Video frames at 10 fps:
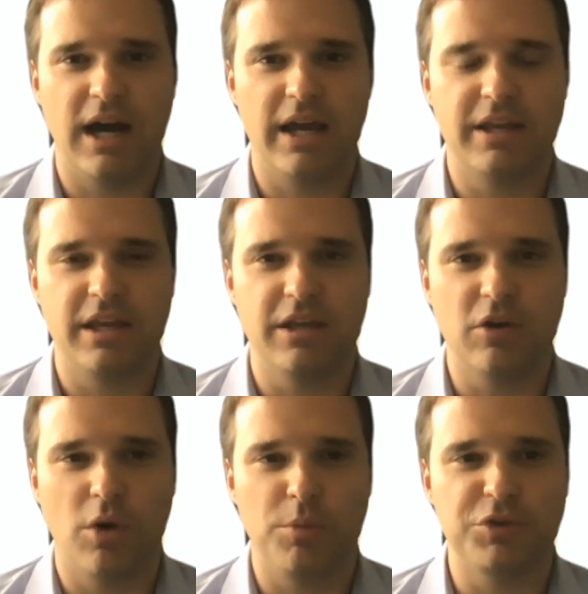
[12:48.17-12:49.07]
it
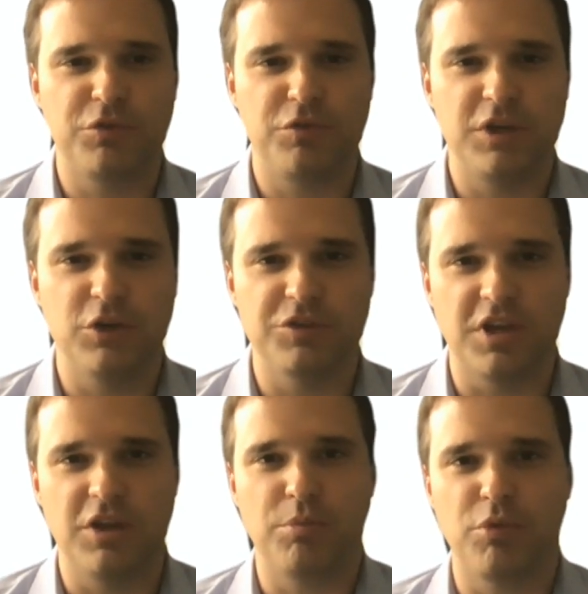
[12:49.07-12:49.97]
almost feels
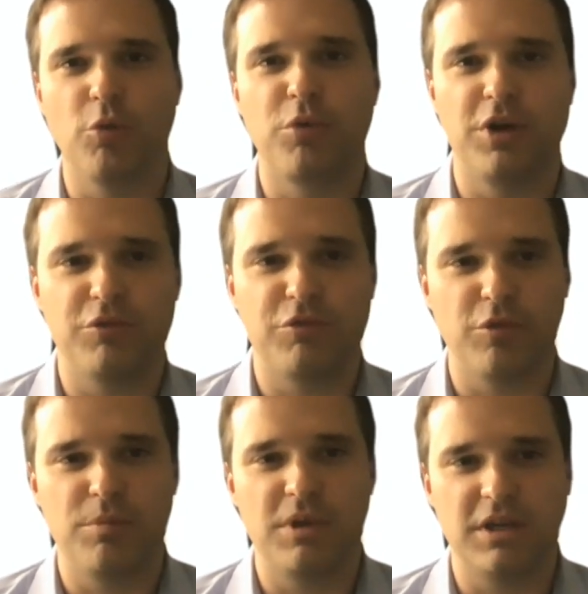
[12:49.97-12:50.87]
inappropriate
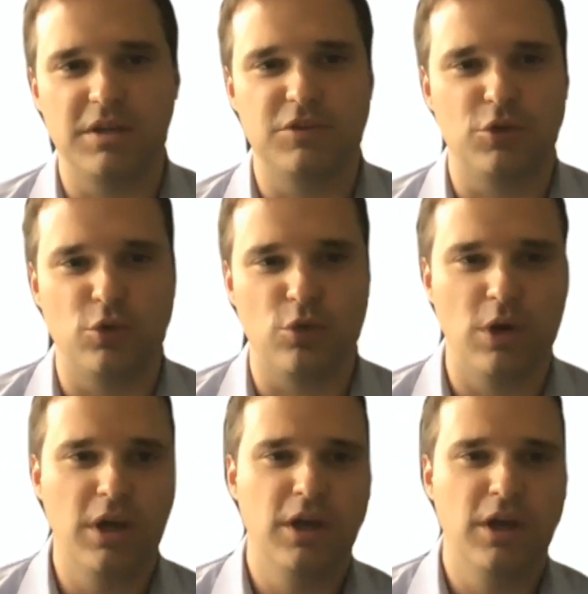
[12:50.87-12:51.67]
for me to